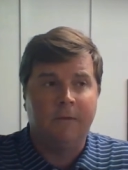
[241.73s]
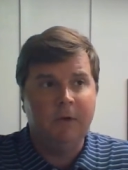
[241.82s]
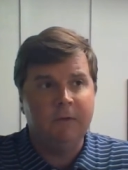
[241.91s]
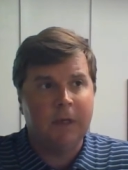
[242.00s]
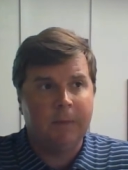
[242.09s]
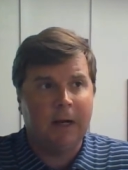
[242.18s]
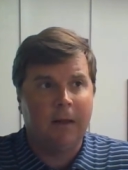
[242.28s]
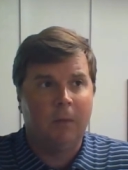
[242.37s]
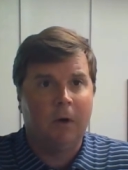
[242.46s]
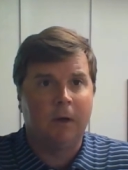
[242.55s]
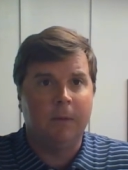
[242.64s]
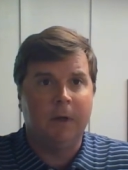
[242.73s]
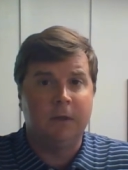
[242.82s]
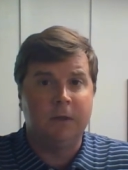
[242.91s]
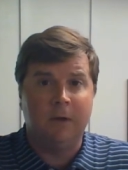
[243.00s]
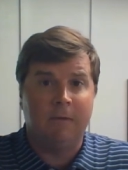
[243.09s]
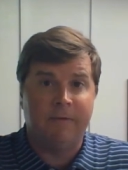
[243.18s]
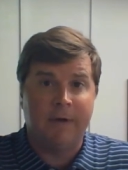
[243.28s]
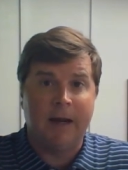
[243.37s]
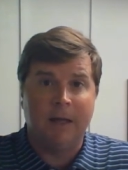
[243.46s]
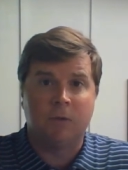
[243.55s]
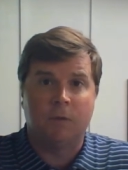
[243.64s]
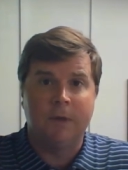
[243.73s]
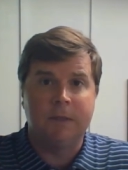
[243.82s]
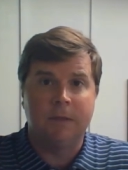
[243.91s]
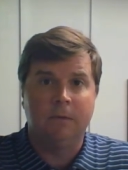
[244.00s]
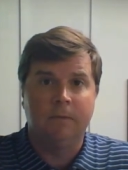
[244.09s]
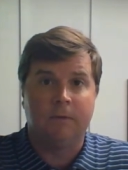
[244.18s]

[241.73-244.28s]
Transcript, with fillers: if you've stepped out of the market because you have a financial reason,